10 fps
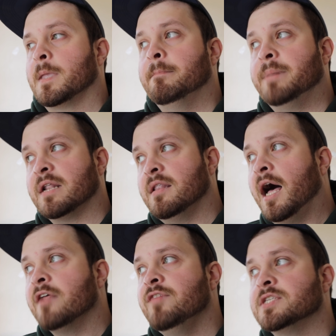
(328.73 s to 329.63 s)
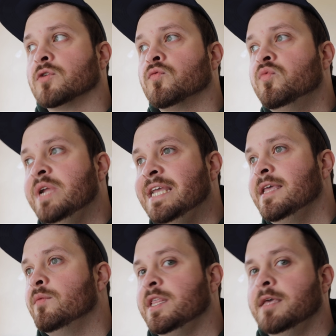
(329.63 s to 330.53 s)
But a lot of these are
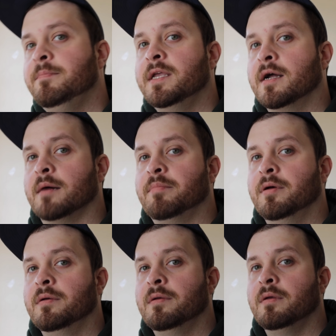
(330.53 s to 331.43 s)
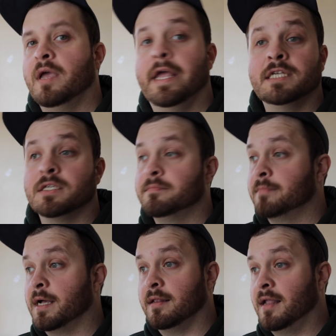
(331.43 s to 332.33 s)
really, really beat up. And
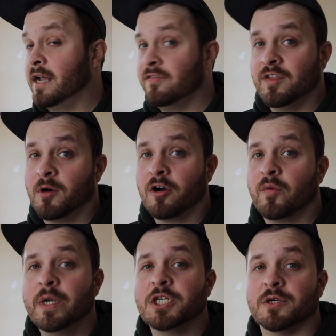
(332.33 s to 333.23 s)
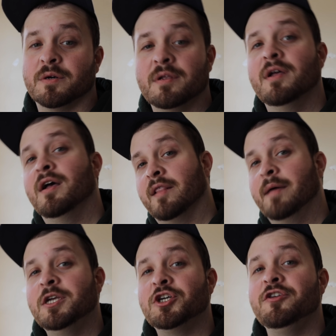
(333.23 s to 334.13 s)
a lot of them aren't original.
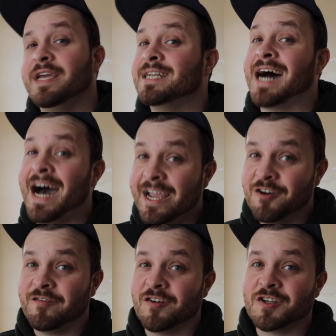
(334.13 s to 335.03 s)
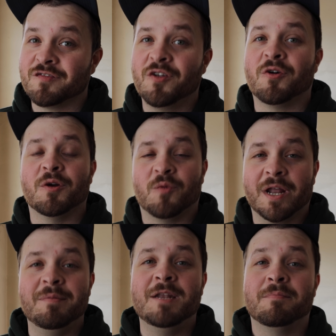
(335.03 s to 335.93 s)
Let me show you the entire first floor and
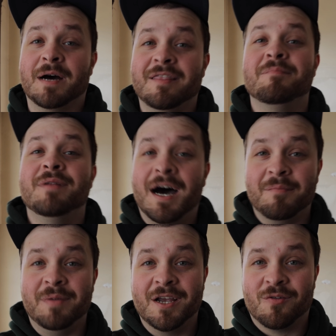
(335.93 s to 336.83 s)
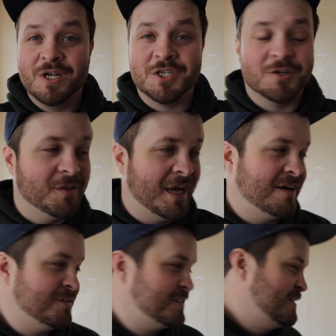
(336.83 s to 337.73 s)
what I mean by them not being original in the
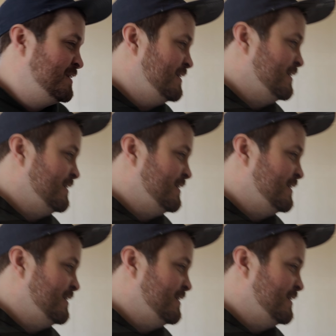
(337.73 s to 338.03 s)
house.